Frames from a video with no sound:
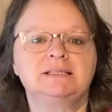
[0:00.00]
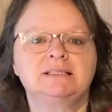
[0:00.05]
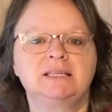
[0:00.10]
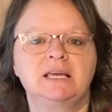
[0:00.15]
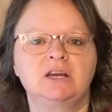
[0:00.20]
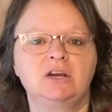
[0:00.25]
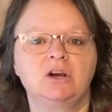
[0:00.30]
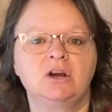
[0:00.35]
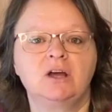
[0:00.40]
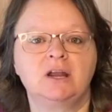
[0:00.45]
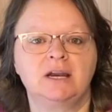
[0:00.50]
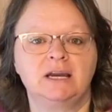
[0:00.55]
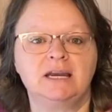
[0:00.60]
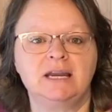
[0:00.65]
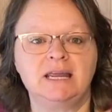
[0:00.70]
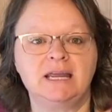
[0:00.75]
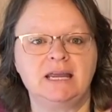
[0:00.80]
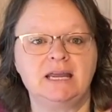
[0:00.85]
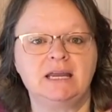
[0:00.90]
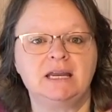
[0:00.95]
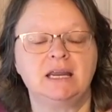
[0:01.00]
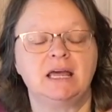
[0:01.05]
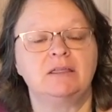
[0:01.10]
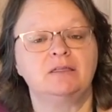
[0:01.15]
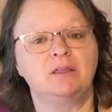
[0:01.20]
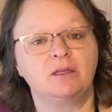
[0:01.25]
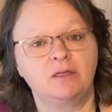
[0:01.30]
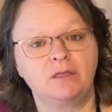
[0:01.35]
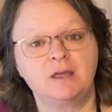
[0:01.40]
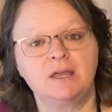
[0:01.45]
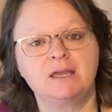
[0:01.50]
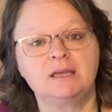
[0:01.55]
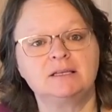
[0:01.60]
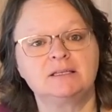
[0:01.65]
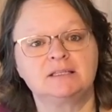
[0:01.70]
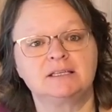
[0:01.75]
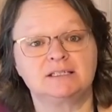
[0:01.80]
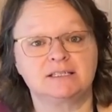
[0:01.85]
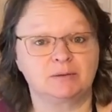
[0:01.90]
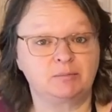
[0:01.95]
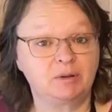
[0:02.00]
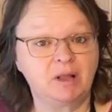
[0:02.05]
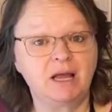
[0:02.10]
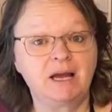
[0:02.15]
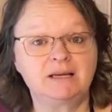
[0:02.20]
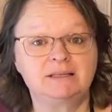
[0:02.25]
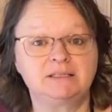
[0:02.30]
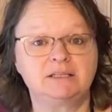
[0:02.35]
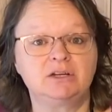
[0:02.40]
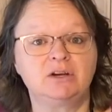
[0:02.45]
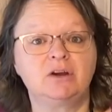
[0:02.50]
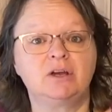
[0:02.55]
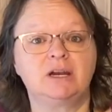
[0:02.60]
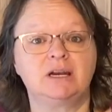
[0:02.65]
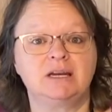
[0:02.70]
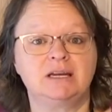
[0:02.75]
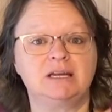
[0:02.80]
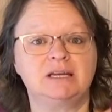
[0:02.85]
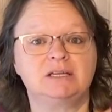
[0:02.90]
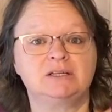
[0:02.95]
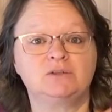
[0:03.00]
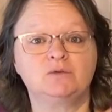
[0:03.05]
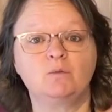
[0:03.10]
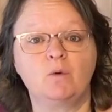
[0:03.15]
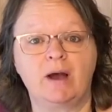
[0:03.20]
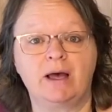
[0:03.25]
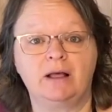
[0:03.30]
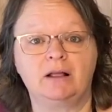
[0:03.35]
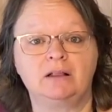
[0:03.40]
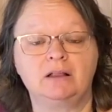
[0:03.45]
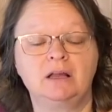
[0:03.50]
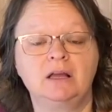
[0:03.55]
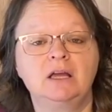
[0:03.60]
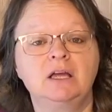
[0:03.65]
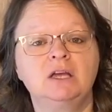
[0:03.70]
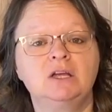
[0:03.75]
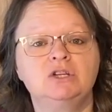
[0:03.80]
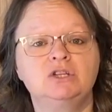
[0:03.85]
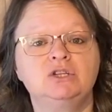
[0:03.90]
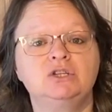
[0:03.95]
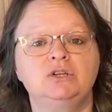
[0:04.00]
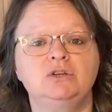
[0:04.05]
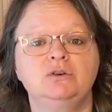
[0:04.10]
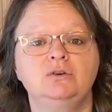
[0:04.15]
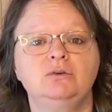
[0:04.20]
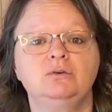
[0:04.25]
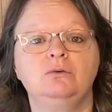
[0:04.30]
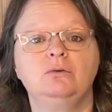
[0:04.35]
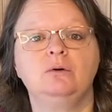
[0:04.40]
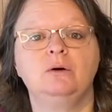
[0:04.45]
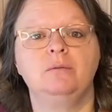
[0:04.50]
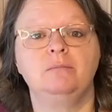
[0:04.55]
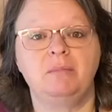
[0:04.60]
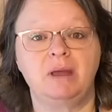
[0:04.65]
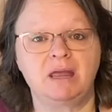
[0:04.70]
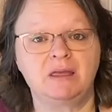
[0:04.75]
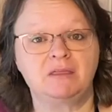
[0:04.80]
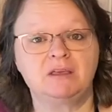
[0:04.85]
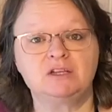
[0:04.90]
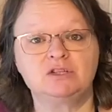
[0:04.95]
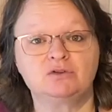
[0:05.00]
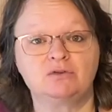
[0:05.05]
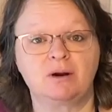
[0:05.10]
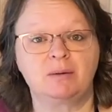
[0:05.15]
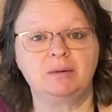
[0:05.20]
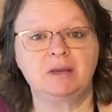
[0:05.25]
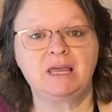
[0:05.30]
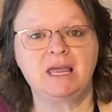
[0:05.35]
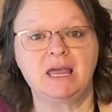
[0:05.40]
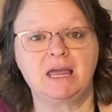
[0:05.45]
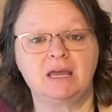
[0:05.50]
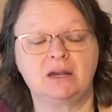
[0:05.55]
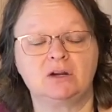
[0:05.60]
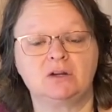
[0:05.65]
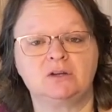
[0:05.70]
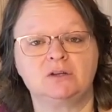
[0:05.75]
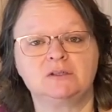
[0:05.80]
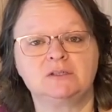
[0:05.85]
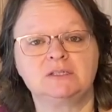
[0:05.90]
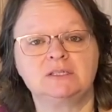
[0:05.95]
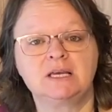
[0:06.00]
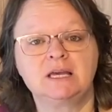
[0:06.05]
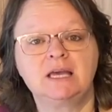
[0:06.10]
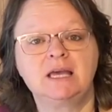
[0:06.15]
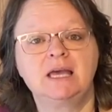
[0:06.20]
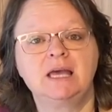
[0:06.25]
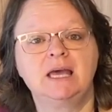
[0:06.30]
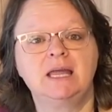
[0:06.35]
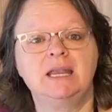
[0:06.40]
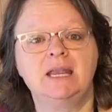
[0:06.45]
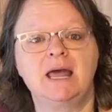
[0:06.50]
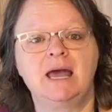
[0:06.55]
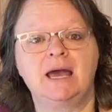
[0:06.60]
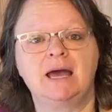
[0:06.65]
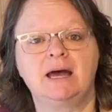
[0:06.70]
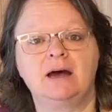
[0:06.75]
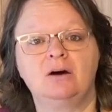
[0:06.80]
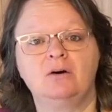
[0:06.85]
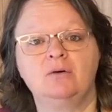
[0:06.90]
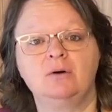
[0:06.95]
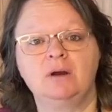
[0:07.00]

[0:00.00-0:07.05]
that you're gonna need and the thing, the supplies that you're gonna need as well to make these grubby candles. Now,